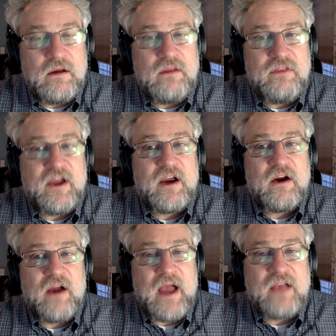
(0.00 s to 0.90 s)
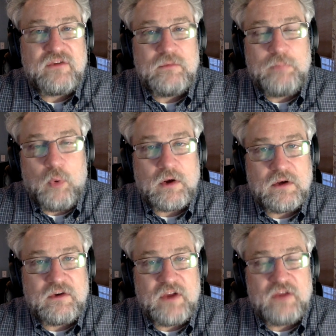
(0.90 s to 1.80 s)
they're as
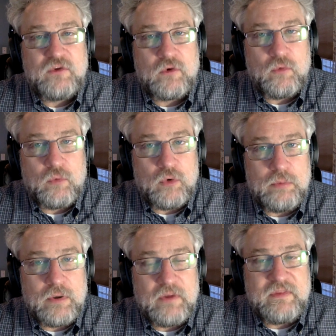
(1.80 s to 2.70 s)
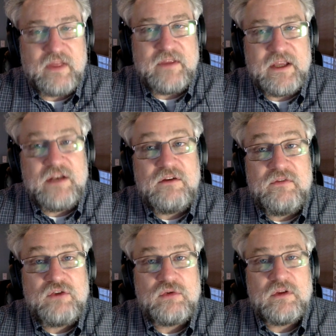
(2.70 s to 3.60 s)
important as the group, that the
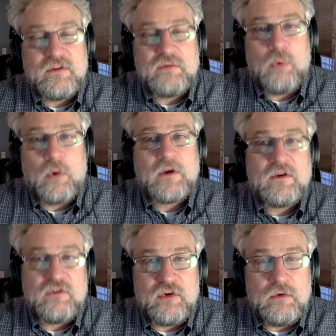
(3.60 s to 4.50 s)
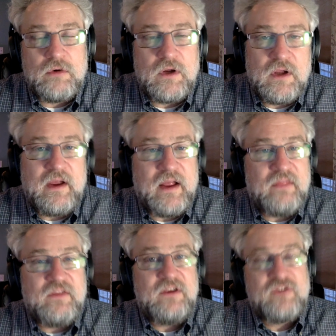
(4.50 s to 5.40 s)
individual is important too. And
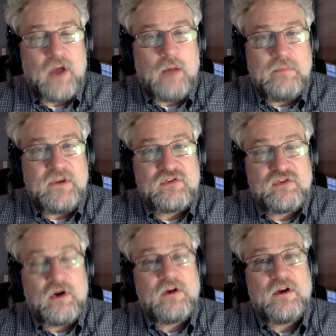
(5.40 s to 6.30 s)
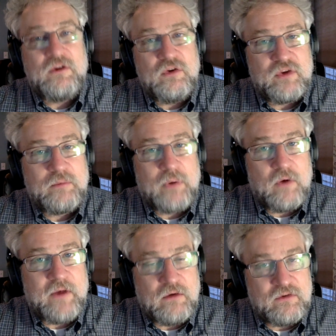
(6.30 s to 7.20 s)
these zombies started using
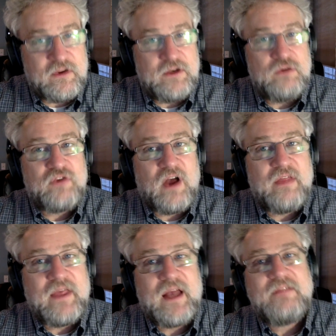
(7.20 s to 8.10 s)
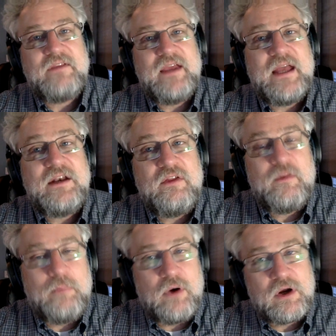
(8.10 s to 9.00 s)
pronouns. And you saw that at the end of the
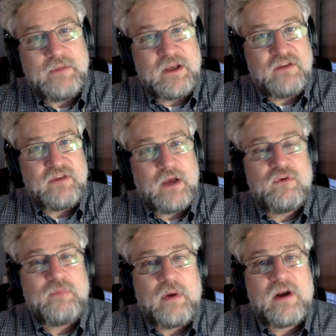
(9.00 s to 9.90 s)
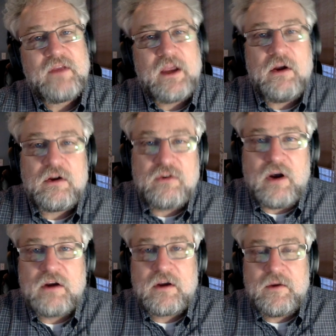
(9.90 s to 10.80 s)
book, because that was part of the character arc,